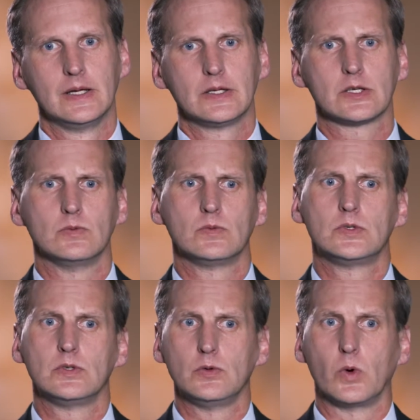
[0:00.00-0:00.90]
So
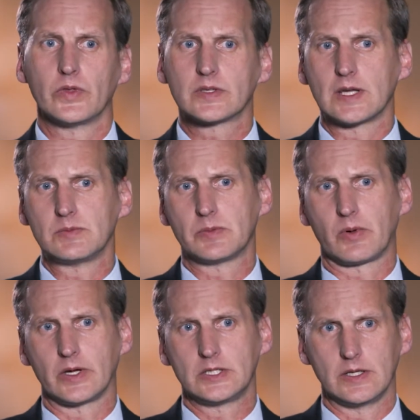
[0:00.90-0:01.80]
do you want the same
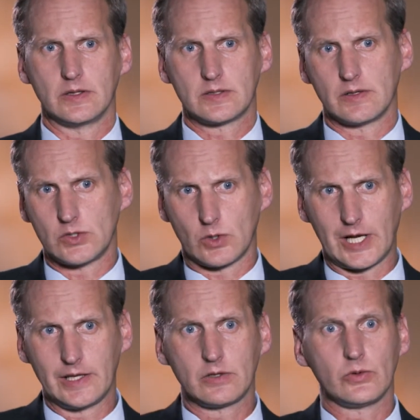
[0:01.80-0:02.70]
supply chain that serves your
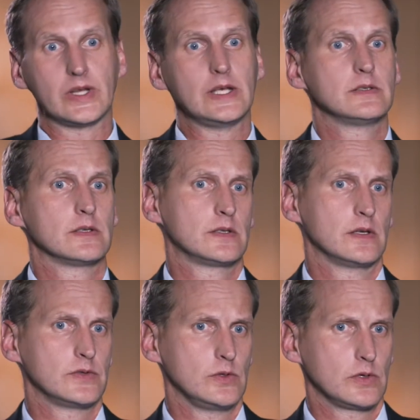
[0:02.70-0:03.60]
clinical needs as
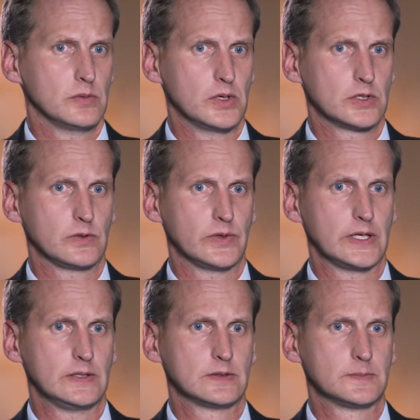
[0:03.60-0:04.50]
serves your commercial
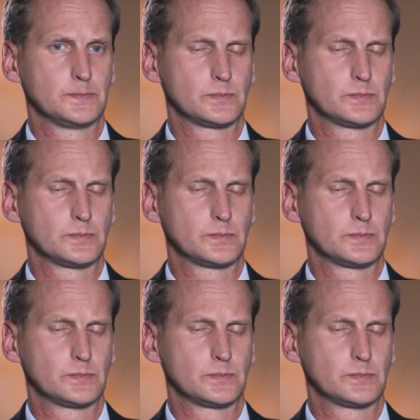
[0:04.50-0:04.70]
needs?